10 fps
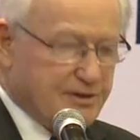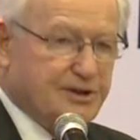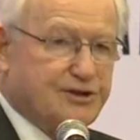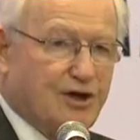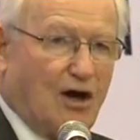The
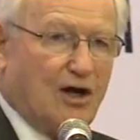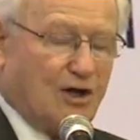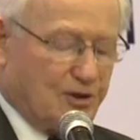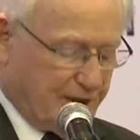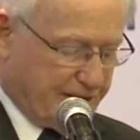
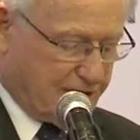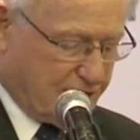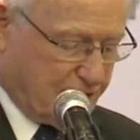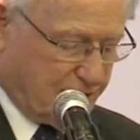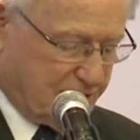dialogue that
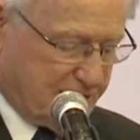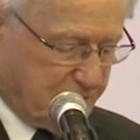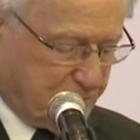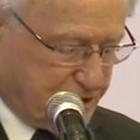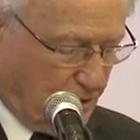occurs as
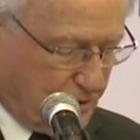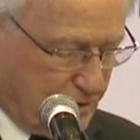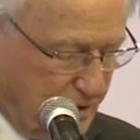a result